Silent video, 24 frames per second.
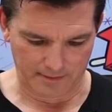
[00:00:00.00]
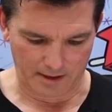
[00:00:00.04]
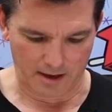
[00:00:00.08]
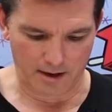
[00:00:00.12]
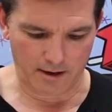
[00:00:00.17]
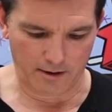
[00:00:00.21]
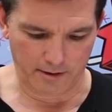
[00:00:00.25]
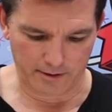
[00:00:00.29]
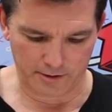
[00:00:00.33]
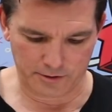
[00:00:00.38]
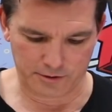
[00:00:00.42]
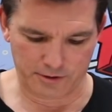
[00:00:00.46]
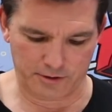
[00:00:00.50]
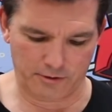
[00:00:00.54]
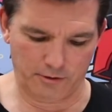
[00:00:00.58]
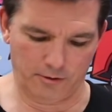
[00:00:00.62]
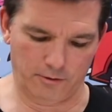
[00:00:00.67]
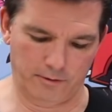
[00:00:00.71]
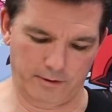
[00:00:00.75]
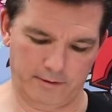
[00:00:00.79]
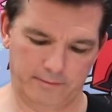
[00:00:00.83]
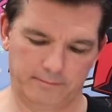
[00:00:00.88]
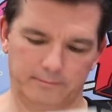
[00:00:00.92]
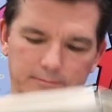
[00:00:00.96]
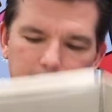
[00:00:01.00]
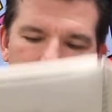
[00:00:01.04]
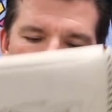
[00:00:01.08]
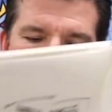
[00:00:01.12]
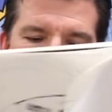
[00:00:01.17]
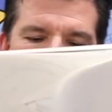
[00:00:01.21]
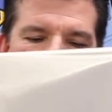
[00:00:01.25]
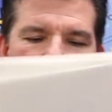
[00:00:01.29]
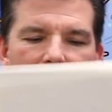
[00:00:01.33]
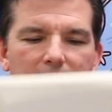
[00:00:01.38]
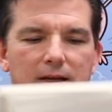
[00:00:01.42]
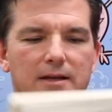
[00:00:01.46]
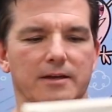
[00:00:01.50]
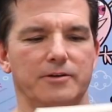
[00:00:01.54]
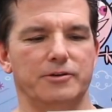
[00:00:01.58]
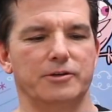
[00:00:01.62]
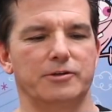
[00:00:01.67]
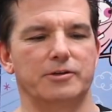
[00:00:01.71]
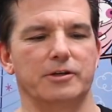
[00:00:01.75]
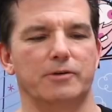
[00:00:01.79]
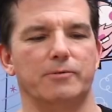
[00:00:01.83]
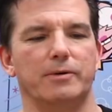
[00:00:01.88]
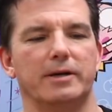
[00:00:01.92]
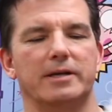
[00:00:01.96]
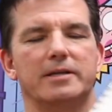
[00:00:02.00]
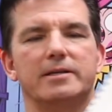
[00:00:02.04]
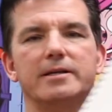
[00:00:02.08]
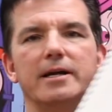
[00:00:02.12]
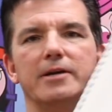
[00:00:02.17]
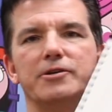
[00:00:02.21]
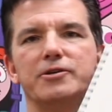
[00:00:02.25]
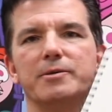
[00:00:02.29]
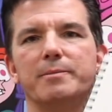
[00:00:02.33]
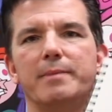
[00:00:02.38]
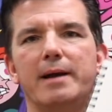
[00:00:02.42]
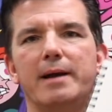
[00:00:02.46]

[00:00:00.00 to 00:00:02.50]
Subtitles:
Oh, here's a cool one. Just a quick sketch of